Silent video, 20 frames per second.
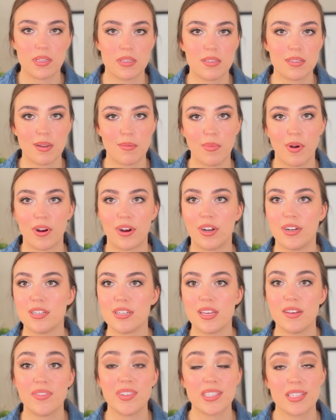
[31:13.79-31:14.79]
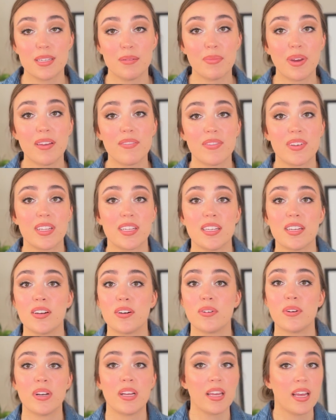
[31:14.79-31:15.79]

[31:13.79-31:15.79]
some aren't. If it's in my video,